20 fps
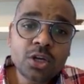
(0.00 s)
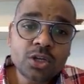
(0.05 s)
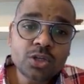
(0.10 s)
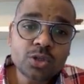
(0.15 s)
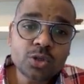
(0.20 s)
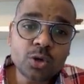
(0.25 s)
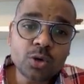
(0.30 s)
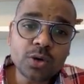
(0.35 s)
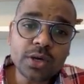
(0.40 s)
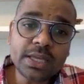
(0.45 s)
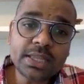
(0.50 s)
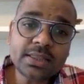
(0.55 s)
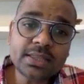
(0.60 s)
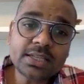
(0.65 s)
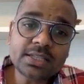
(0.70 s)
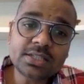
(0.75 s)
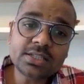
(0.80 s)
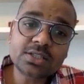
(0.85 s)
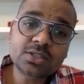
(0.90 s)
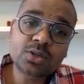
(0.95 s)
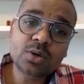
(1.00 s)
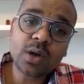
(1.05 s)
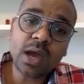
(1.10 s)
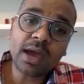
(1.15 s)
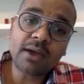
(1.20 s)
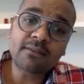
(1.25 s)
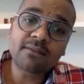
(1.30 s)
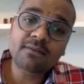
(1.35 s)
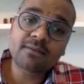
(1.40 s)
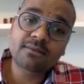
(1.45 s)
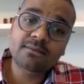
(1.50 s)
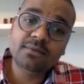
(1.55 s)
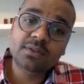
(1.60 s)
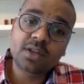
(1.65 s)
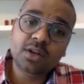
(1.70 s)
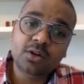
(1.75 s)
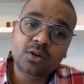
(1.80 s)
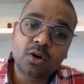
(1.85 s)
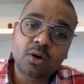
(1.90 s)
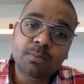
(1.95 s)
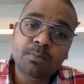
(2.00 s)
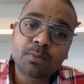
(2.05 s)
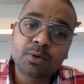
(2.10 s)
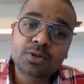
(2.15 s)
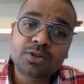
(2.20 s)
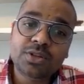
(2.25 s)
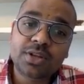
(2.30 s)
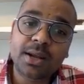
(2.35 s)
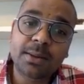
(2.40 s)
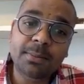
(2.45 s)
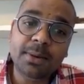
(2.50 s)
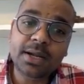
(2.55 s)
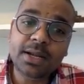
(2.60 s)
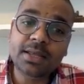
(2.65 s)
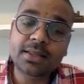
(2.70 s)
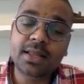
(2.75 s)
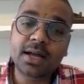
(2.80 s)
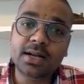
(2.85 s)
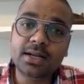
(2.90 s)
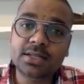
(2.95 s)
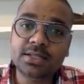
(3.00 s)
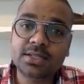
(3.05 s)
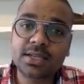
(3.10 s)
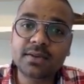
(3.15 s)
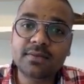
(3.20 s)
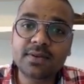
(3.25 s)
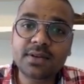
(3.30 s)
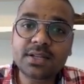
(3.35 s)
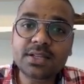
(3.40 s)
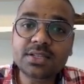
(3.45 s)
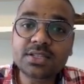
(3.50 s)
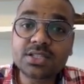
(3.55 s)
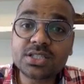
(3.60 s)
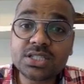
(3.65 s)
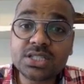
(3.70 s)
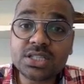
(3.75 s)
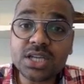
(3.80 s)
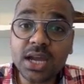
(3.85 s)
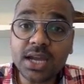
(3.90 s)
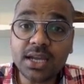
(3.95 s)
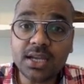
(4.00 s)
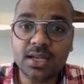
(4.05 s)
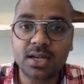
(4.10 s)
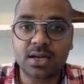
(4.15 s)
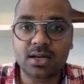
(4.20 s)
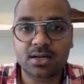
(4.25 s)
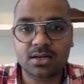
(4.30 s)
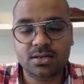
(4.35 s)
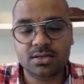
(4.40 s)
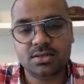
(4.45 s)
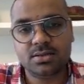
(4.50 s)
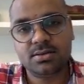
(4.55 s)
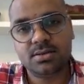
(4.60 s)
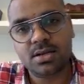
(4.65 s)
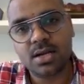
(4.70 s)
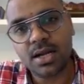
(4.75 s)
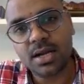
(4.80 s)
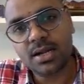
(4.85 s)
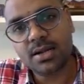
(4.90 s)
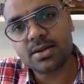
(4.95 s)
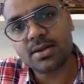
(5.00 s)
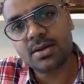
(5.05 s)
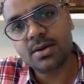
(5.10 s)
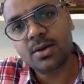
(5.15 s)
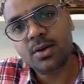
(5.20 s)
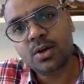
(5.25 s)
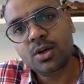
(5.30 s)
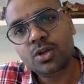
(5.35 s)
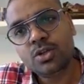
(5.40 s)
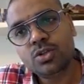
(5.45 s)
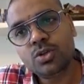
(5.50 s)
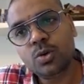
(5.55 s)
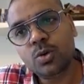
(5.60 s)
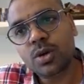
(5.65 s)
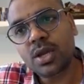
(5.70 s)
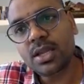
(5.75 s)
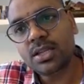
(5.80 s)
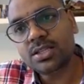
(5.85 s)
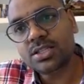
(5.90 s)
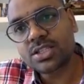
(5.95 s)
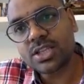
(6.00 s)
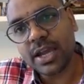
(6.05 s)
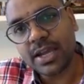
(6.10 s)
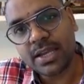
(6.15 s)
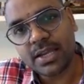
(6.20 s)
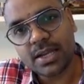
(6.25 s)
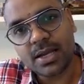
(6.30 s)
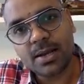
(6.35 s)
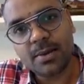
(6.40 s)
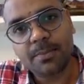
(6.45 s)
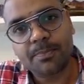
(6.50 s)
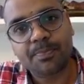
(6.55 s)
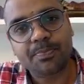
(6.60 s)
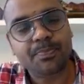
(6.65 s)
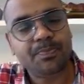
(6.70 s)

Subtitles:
So in this, you have the topmost remedy that is given is China, right? So in China,